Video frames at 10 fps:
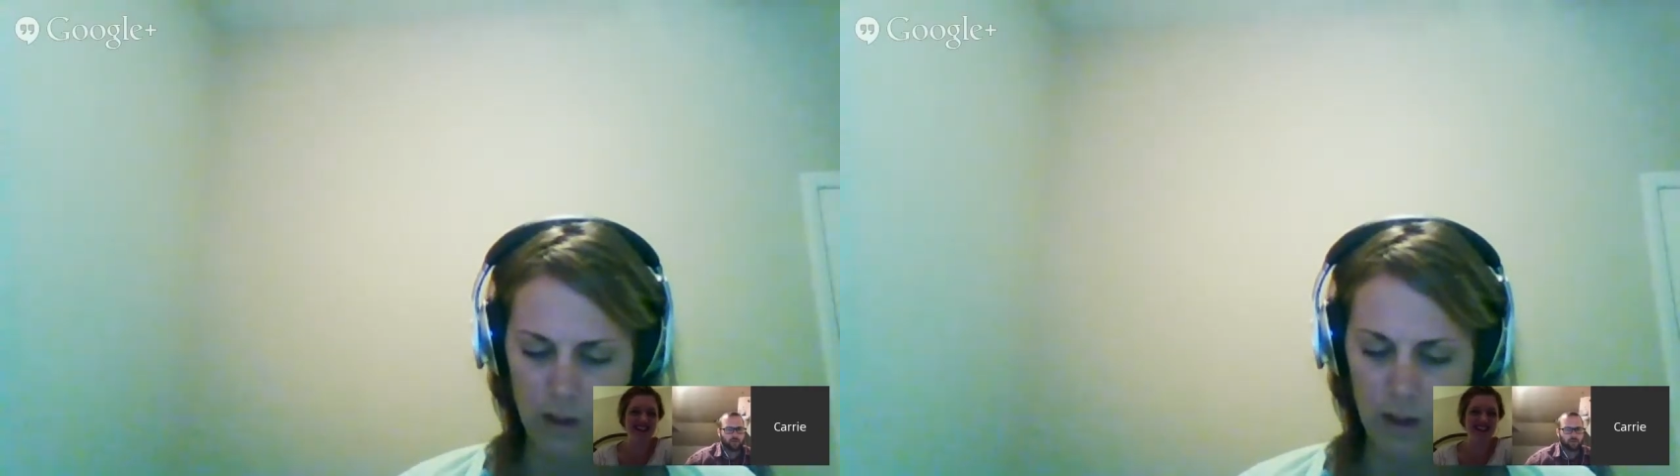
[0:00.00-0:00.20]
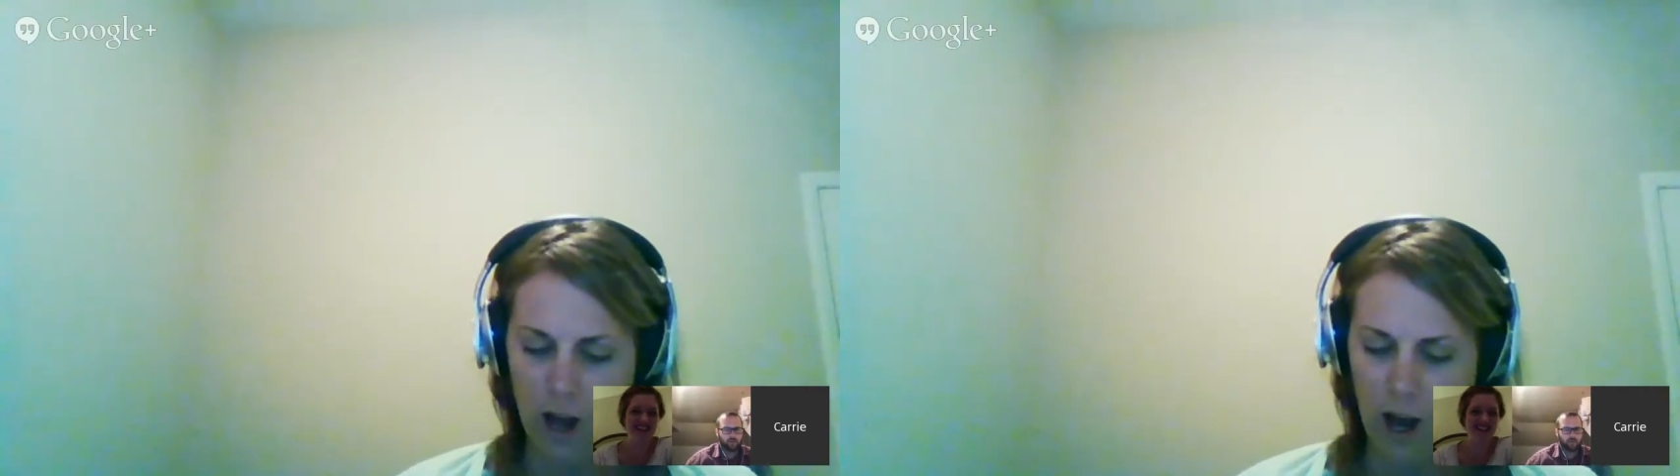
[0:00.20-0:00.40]

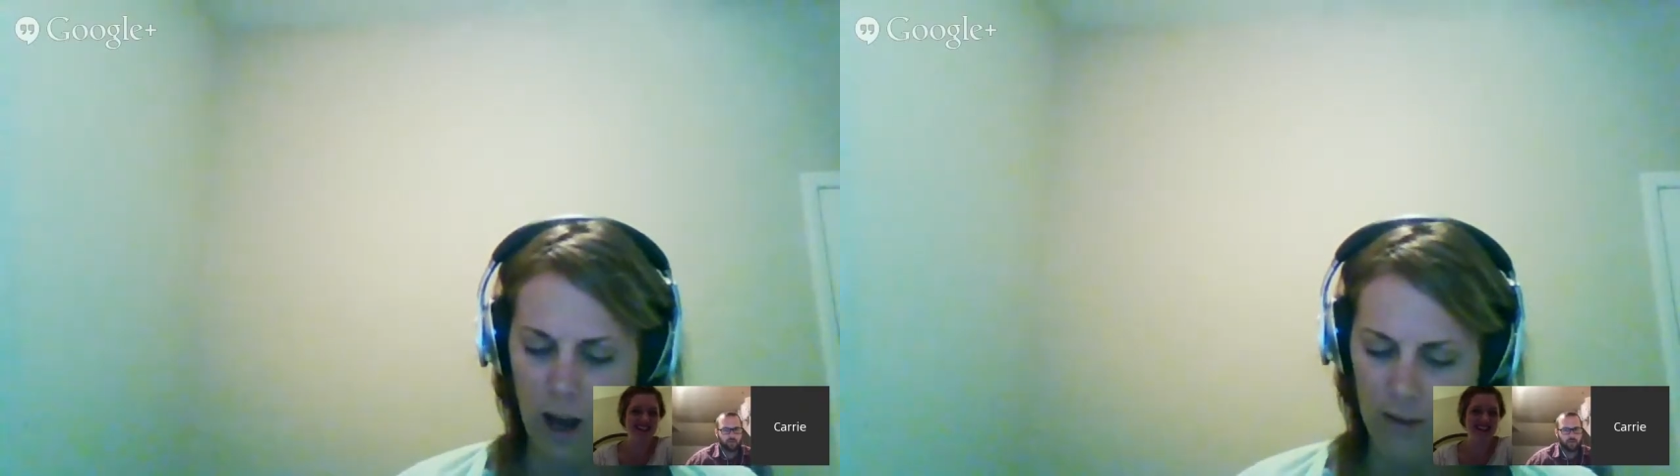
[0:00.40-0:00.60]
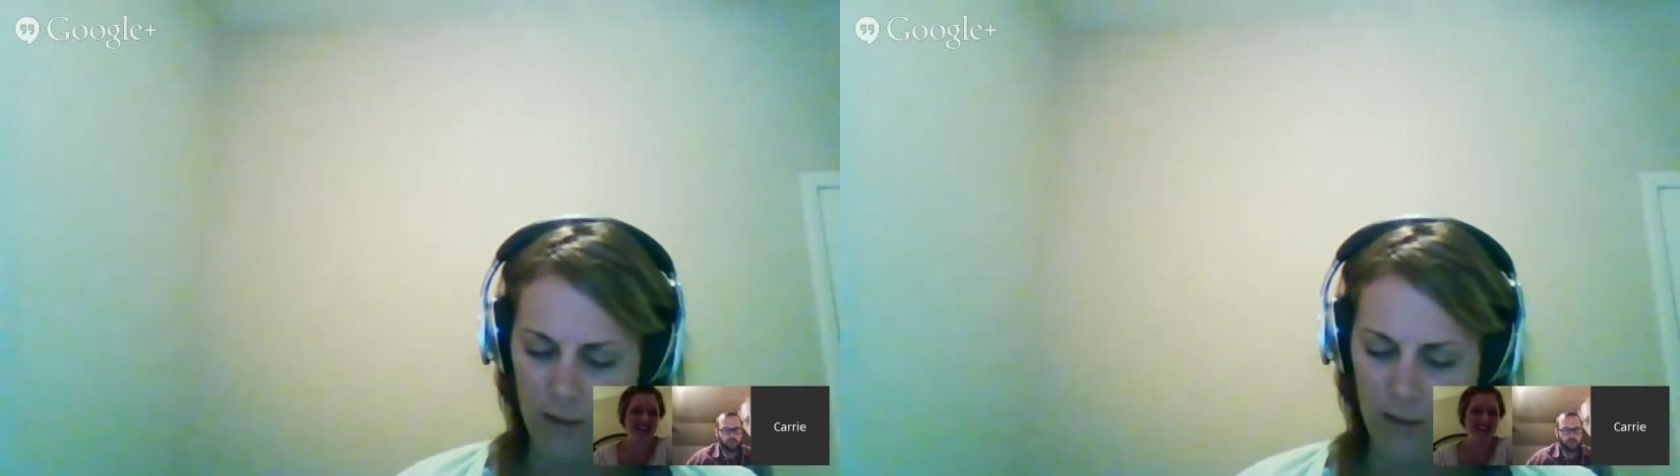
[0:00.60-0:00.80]
the
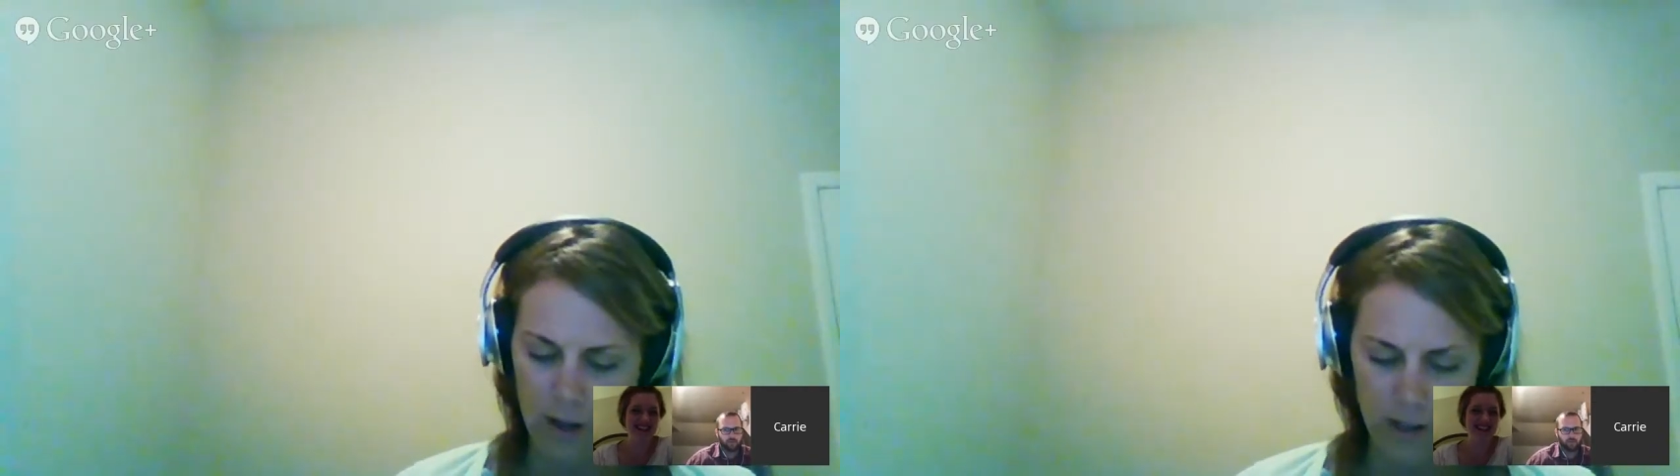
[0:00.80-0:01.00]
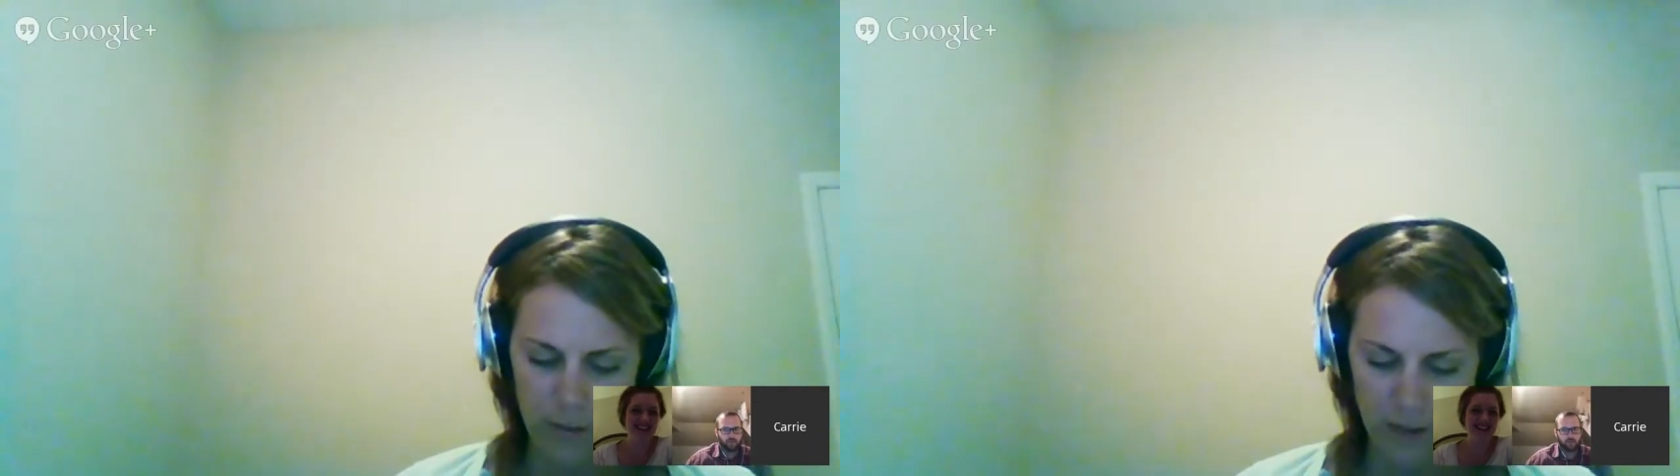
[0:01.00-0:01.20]
law of
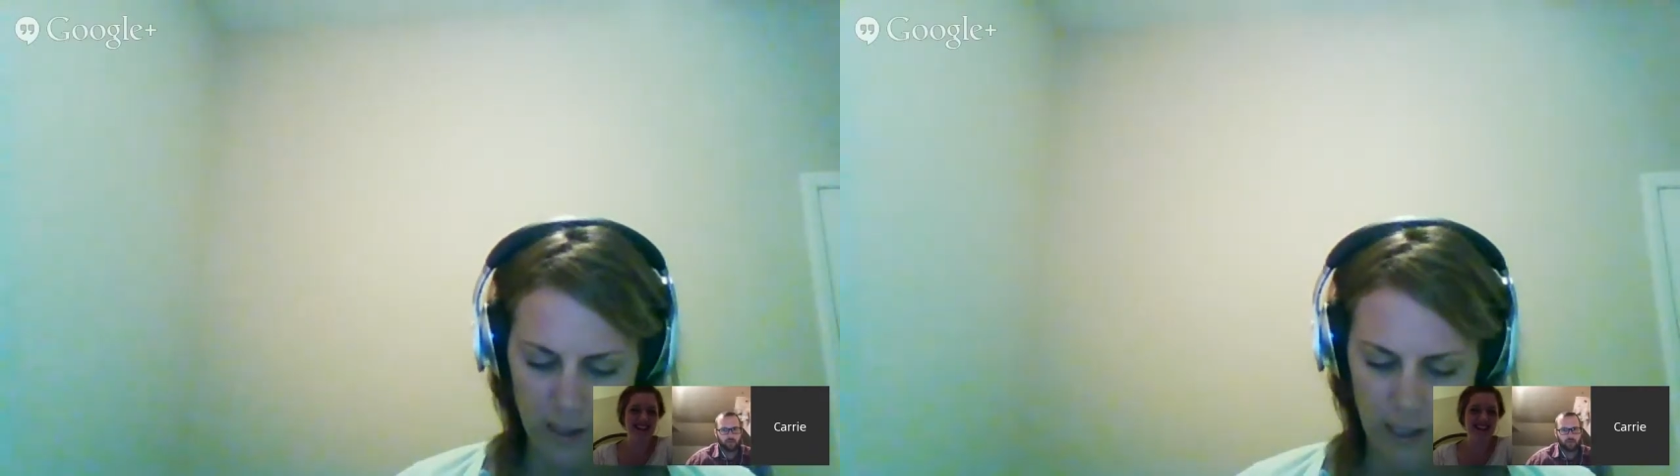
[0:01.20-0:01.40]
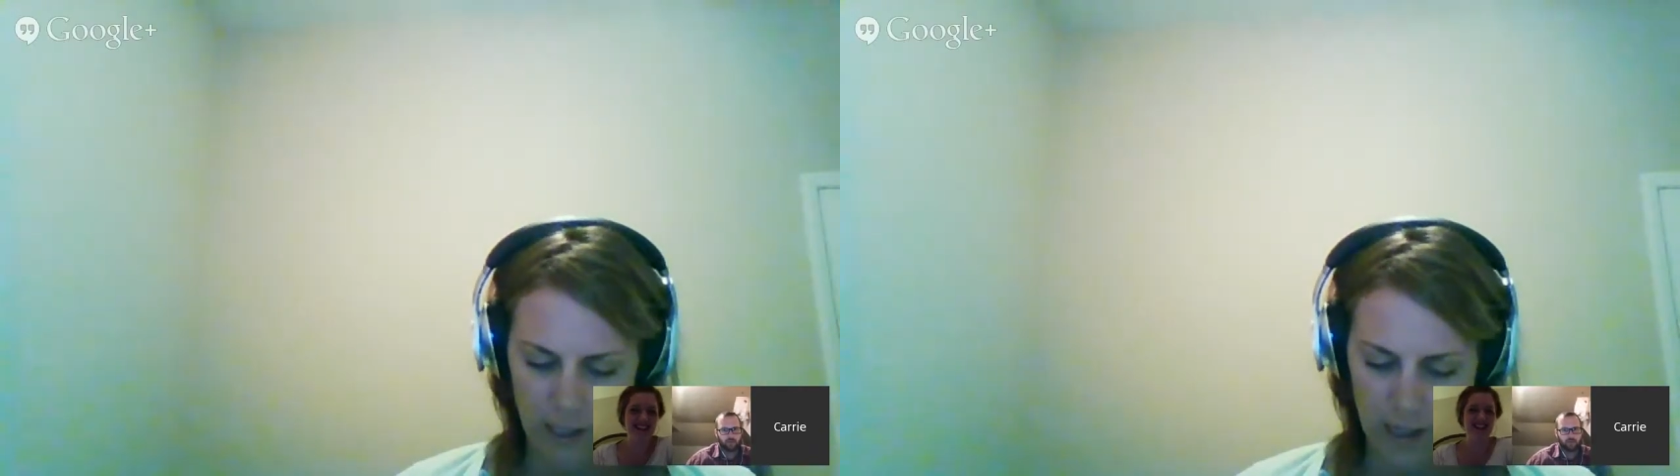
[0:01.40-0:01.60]
large numbers
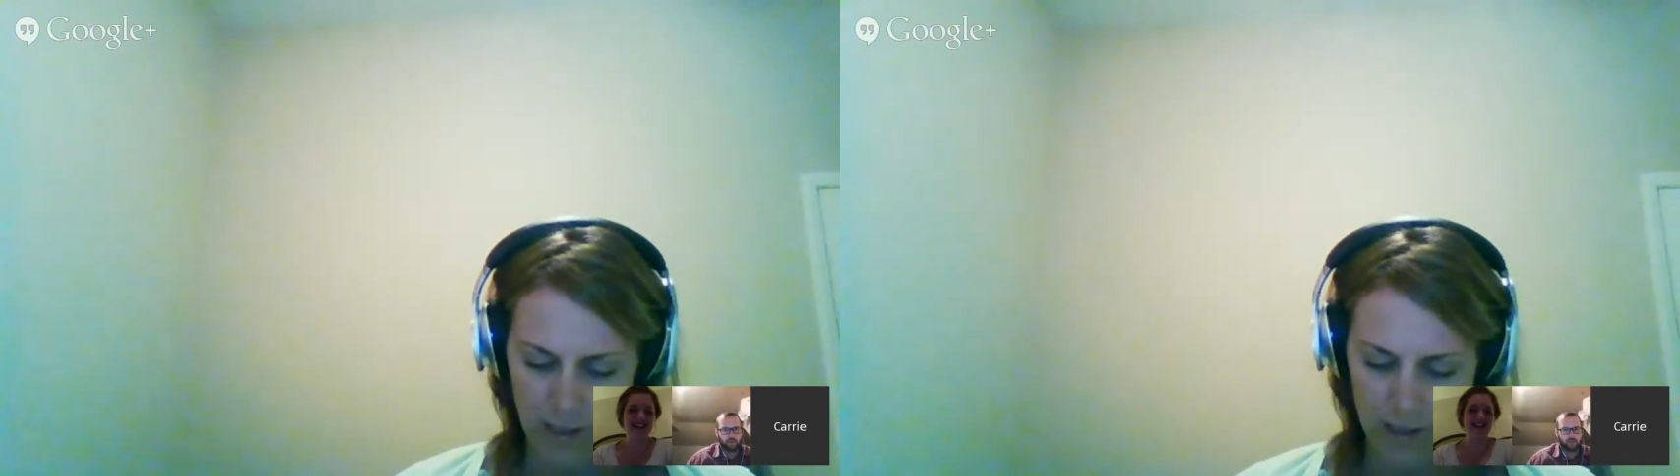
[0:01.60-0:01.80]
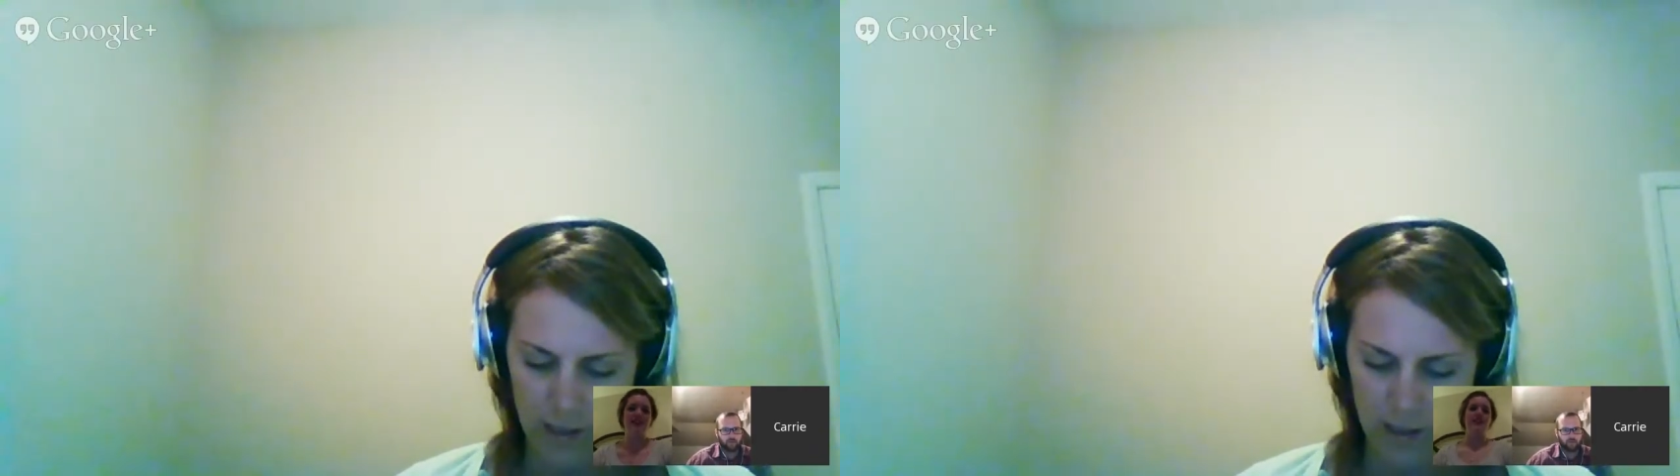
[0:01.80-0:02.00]

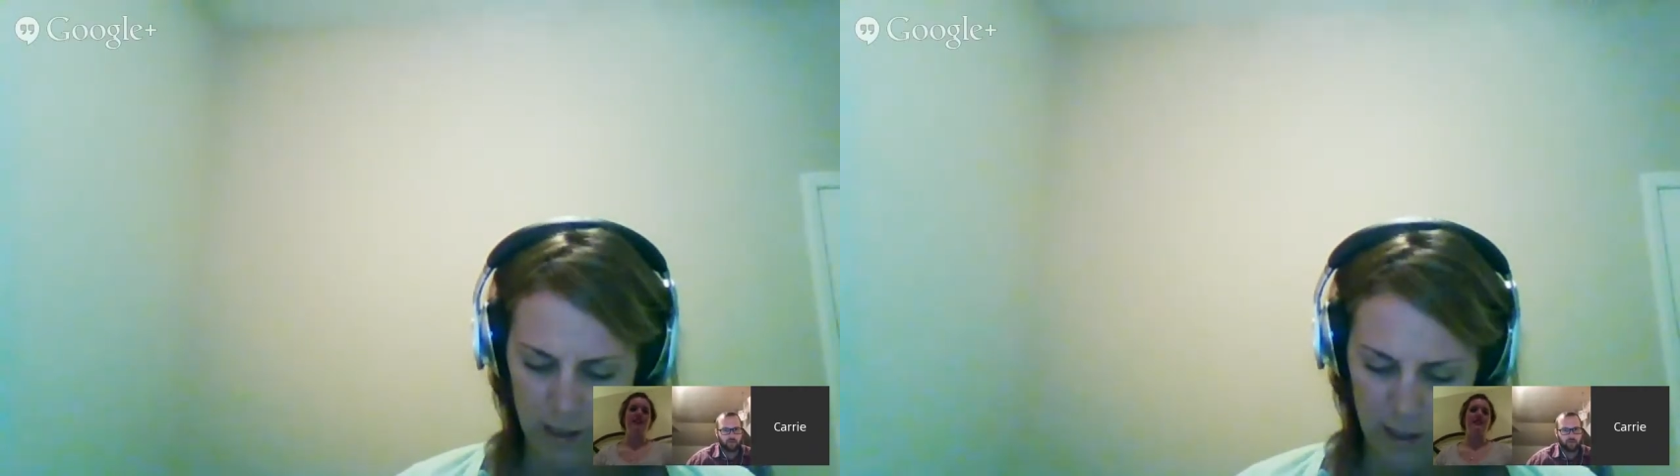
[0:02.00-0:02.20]
says